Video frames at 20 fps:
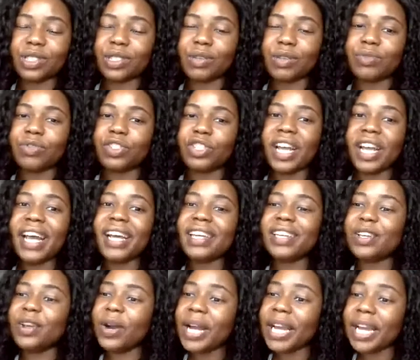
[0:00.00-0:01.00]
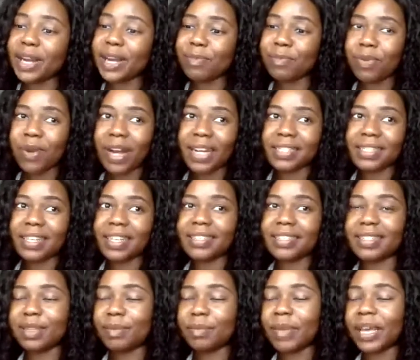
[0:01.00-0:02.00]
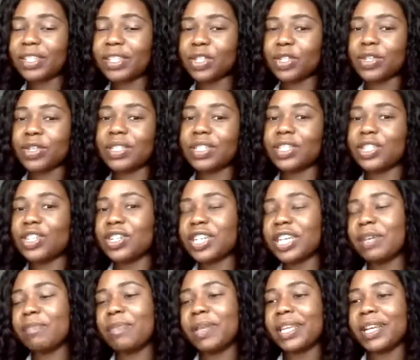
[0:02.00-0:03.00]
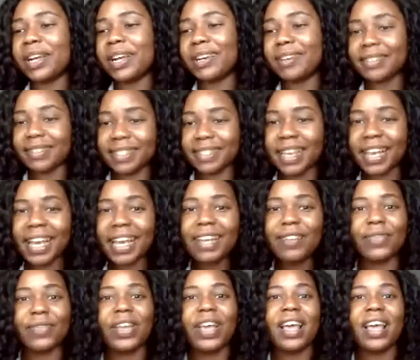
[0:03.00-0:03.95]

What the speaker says: So check your hair process to make sure that you're keeping your hair safe.